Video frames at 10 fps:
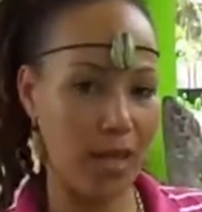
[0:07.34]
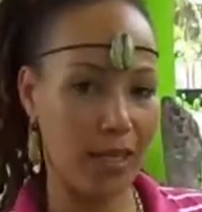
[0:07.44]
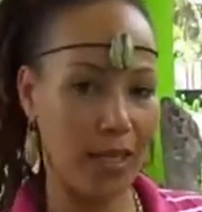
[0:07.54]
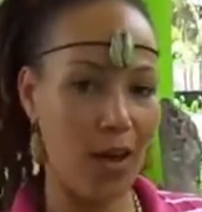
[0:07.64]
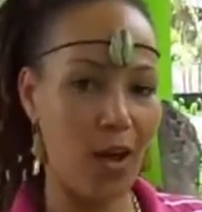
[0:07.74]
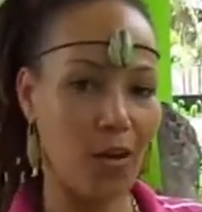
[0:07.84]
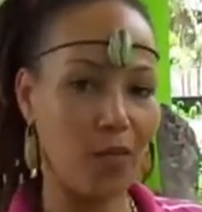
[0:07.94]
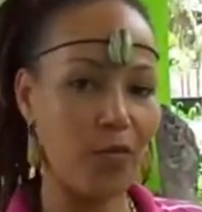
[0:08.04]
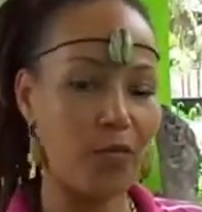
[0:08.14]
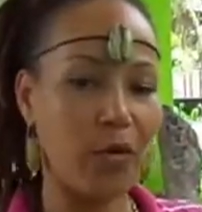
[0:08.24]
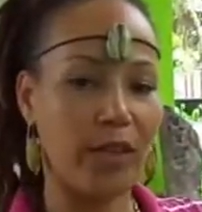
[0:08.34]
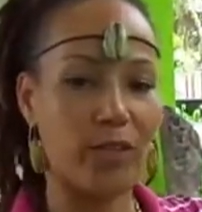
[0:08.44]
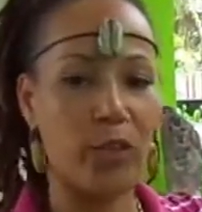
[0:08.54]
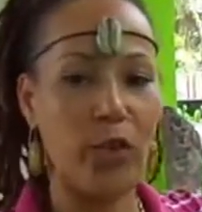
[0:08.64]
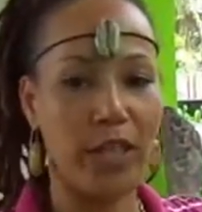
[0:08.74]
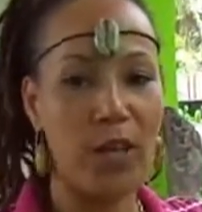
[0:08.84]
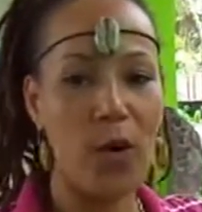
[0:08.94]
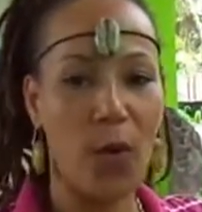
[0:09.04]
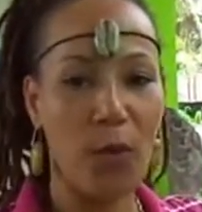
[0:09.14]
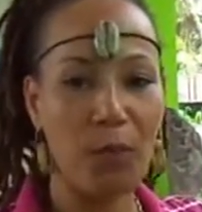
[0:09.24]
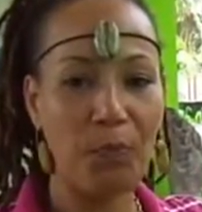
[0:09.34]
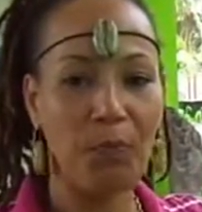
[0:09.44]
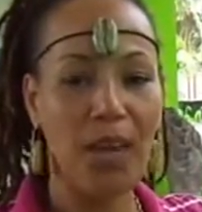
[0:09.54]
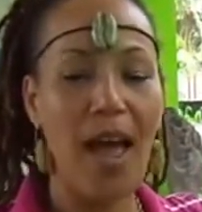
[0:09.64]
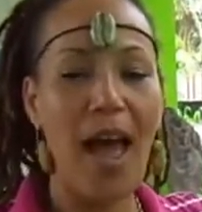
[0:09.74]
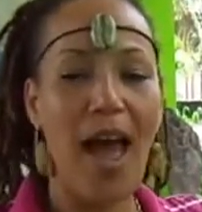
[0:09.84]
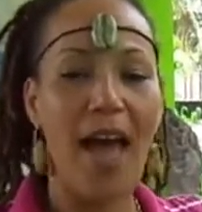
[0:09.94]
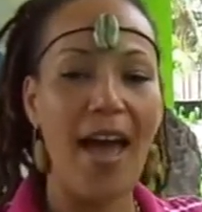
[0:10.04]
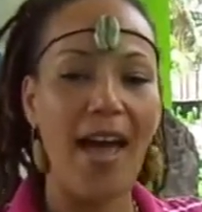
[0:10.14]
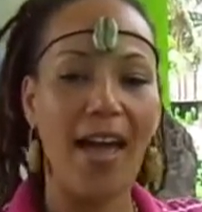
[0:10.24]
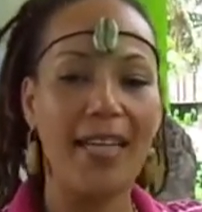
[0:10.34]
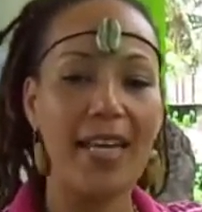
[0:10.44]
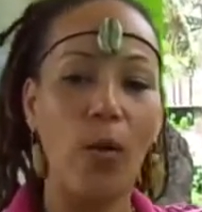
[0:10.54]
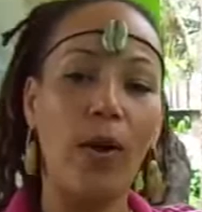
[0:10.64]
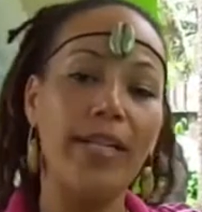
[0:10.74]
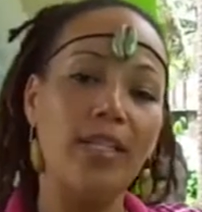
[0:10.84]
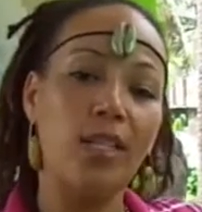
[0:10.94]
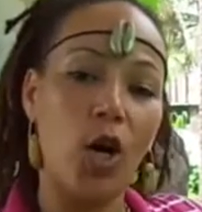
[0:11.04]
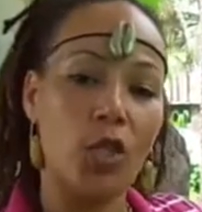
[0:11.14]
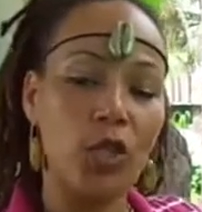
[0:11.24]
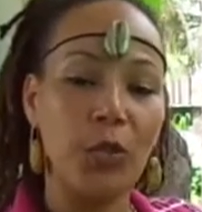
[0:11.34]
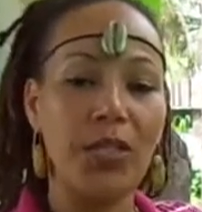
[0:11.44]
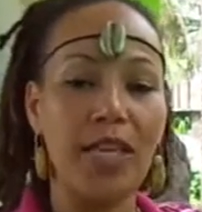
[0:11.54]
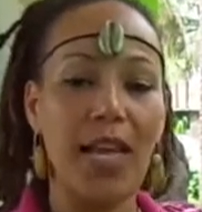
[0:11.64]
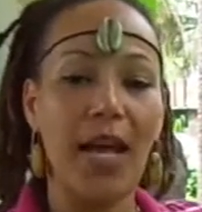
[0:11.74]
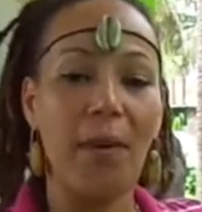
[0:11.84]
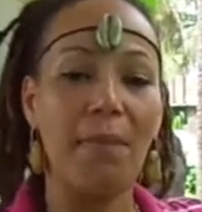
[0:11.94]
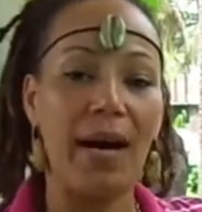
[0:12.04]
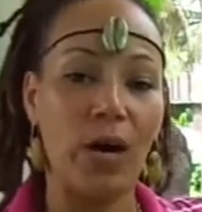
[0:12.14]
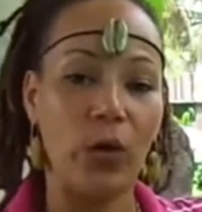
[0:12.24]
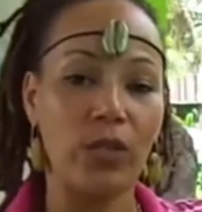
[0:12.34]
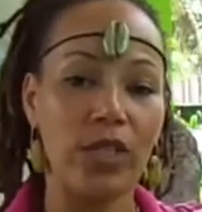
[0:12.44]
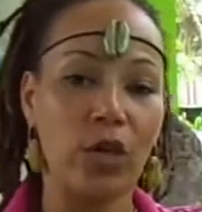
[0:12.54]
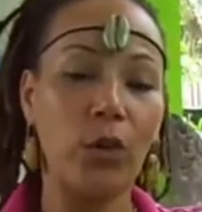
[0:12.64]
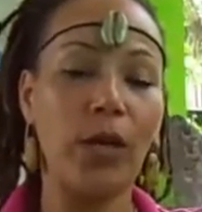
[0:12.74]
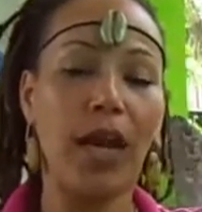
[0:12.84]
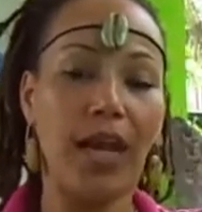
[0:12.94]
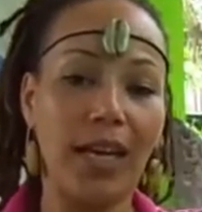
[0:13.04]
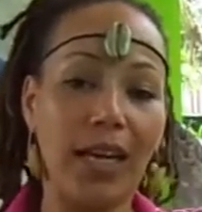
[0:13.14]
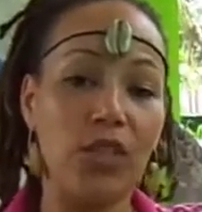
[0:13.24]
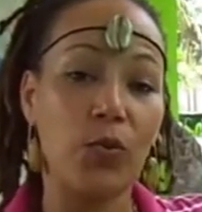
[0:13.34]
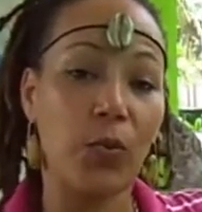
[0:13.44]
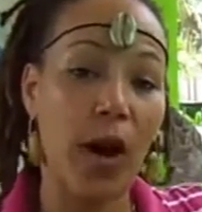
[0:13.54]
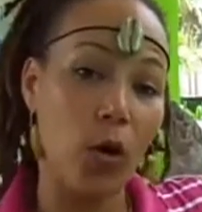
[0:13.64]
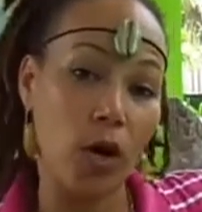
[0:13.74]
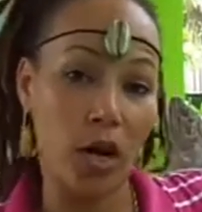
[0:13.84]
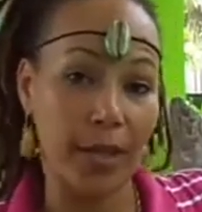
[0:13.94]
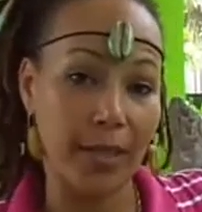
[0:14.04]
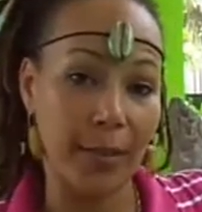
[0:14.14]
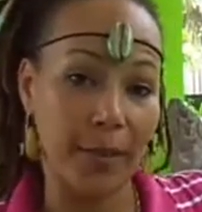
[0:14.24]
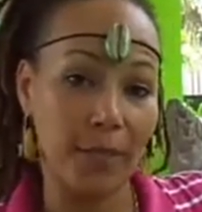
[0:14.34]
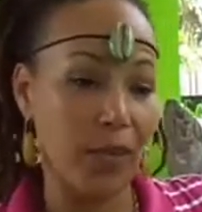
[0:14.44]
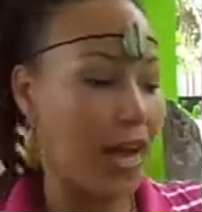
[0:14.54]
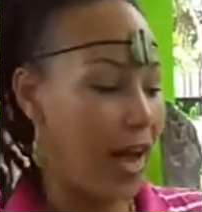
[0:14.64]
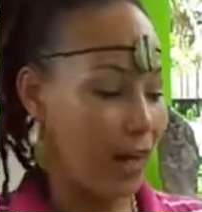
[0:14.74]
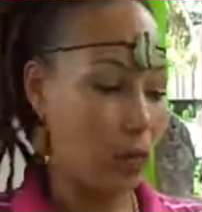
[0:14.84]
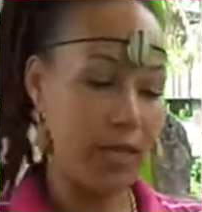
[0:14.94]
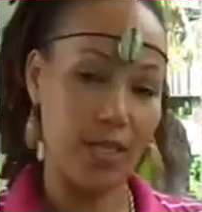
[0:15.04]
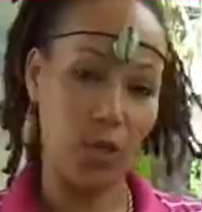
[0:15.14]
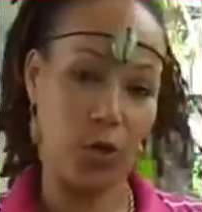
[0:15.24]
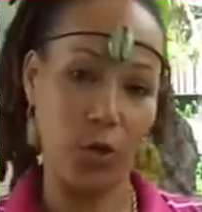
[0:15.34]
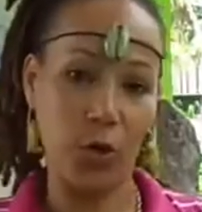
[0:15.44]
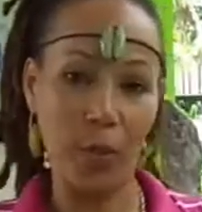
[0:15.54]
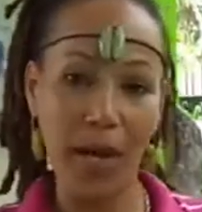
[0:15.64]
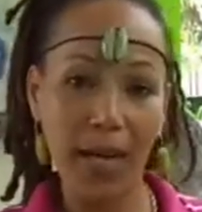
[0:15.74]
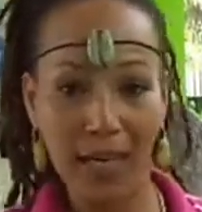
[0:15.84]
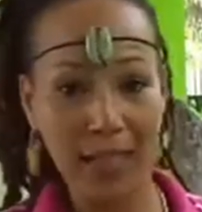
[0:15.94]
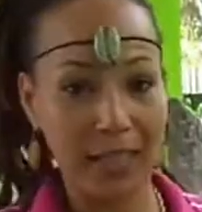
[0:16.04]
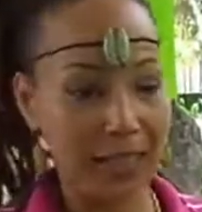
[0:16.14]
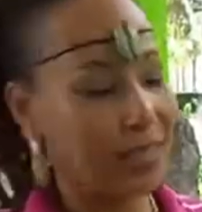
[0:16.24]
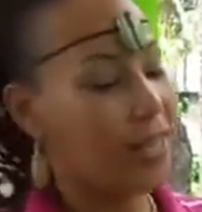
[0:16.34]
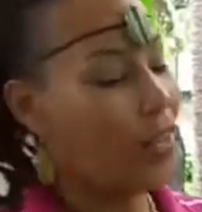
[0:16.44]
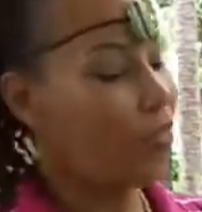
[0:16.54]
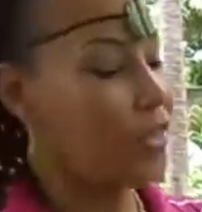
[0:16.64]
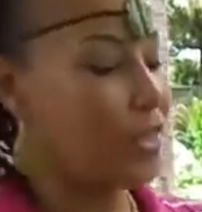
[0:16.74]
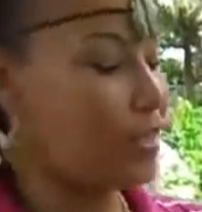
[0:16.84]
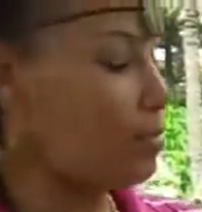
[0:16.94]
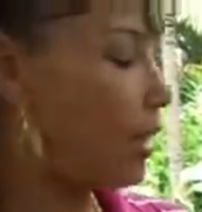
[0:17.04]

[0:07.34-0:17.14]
island of Puerto Rico. And I wanted to talk to you today about creating a sprout garden. And I wanted to show you mine. This is